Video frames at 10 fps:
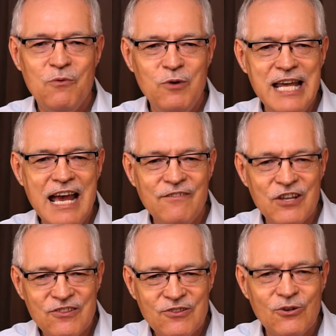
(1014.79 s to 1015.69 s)
we
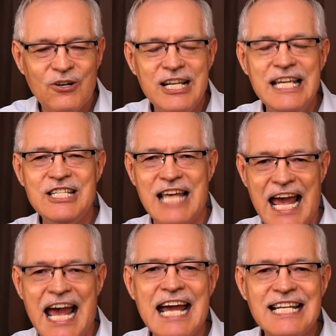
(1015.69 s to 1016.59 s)
have authority to
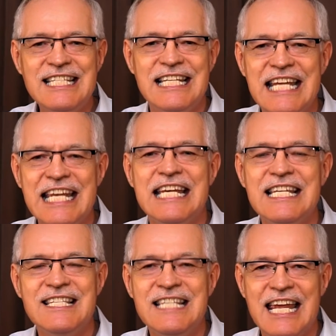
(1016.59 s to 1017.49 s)
act in
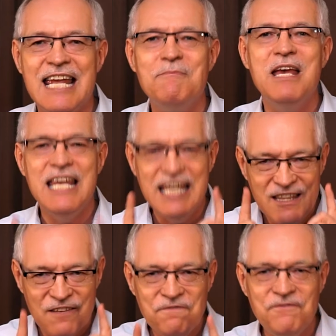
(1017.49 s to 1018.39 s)
his name
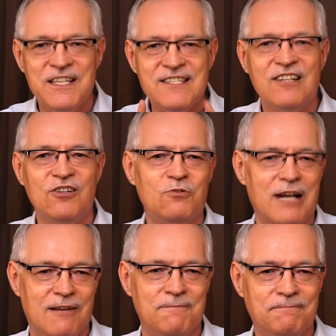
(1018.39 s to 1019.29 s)
in the physical
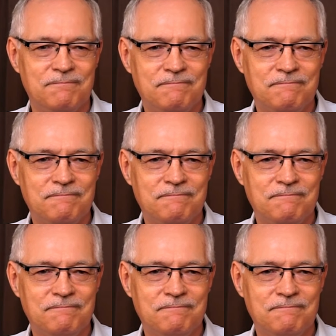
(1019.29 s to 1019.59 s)
realm.